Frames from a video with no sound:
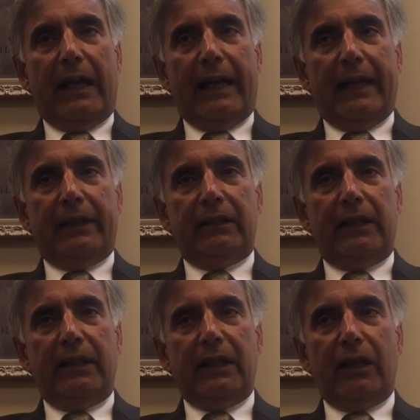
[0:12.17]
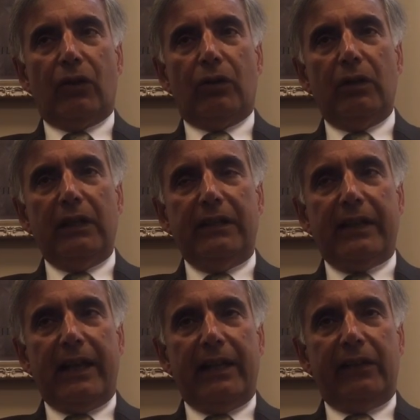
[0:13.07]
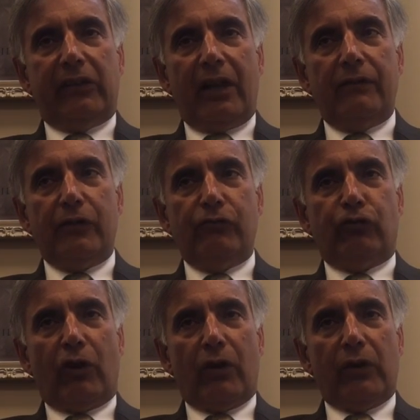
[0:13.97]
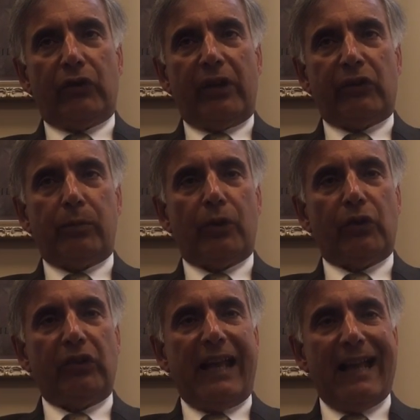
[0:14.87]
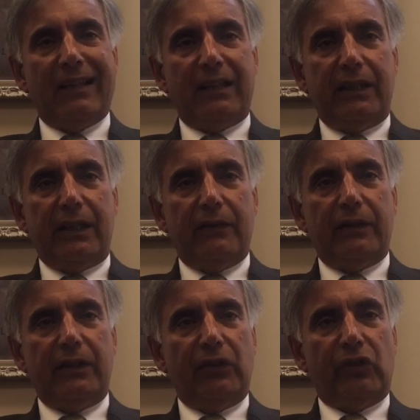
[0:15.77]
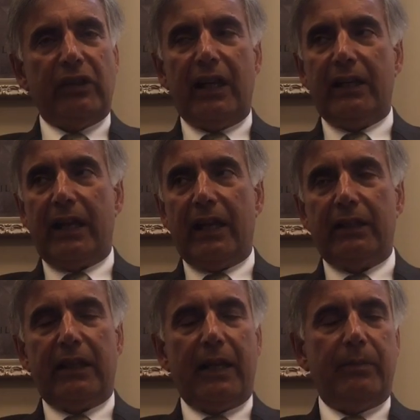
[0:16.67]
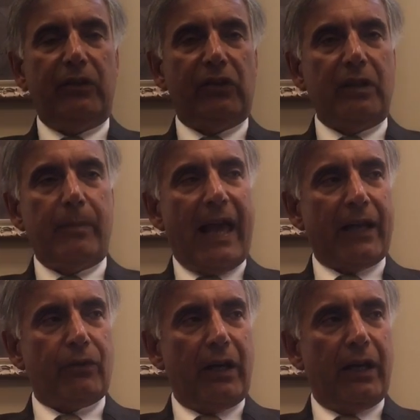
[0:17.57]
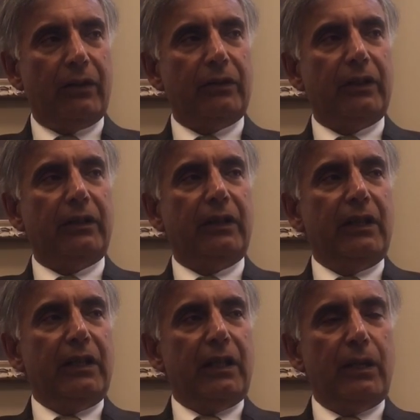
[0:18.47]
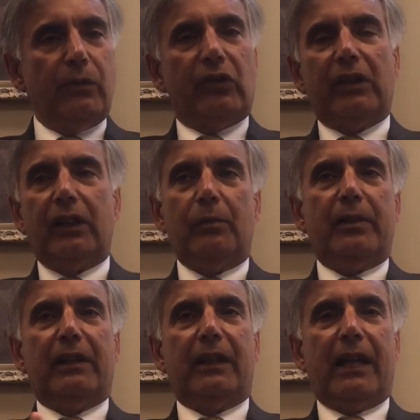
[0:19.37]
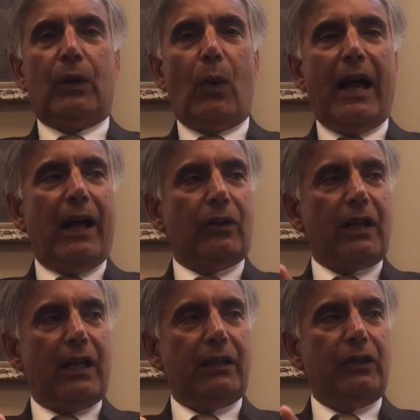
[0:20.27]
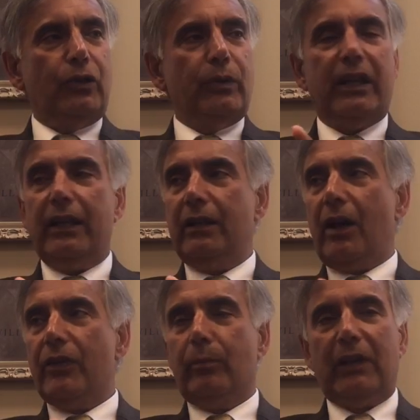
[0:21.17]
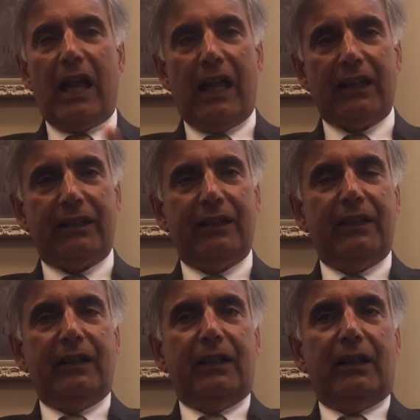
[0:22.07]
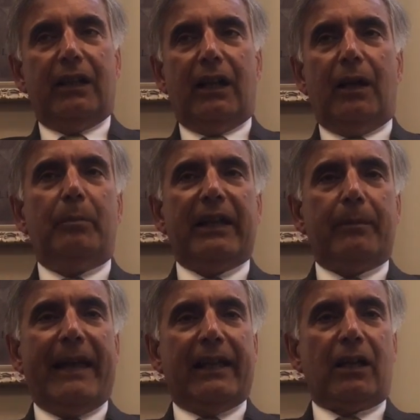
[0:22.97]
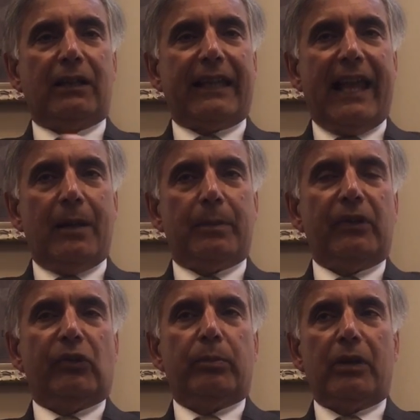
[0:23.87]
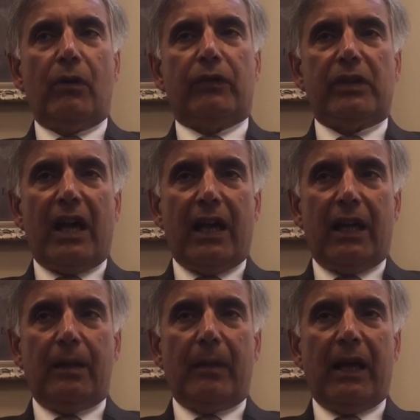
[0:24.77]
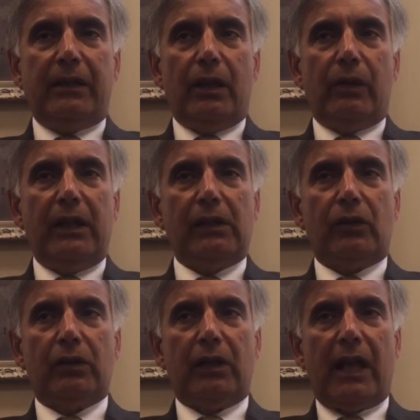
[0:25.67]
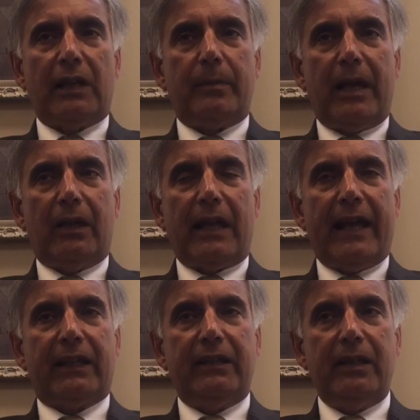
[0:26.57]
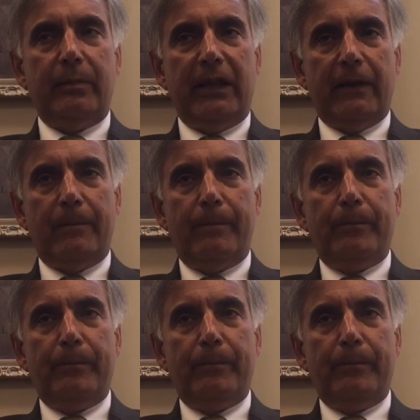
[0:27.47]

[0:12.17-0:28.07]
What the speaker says: And in the early days, I viewed Charles as a personality, given his CNN and ABC background, and he was a little bit like, wow, kind of new kid on the block, a big man on campus. But over time, I know he learned a lot about academia.